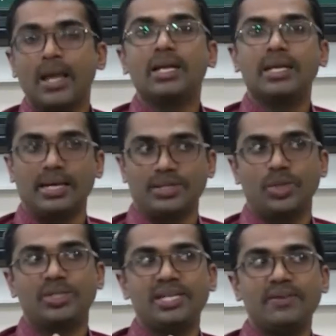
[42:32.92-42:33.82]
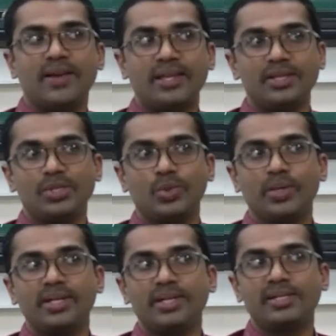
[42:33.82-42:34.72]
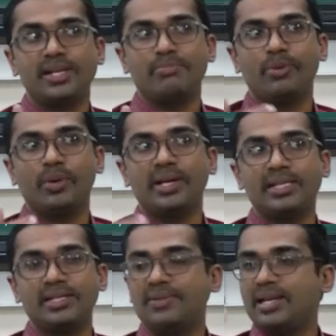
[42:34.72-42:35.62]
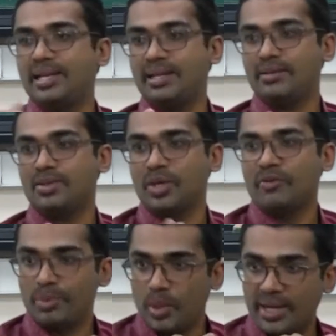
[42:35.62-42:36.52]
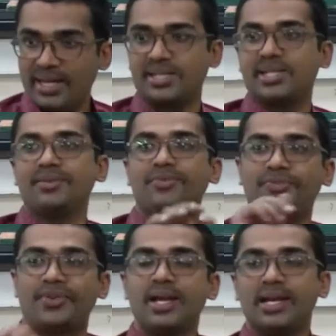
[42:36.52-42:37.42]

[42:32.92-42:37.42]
yeah, so see where the student is and progressively, sort of progressive